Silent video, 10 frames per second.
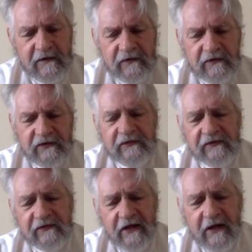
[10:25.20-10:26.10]

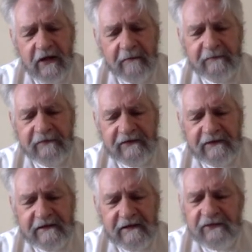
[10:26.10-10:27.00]
Jesus comes and
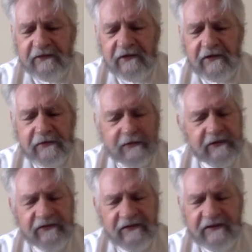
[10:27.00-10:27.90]
he doesn't
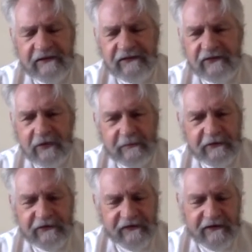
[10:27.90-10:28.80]
criticise
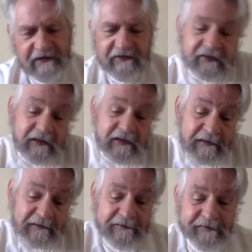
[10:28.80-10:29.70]
Thomas for his
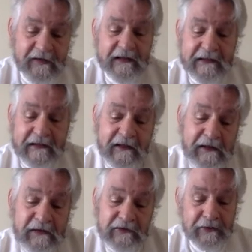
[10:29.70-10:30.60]
failure
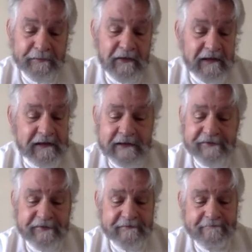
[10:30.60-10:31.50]
to believe.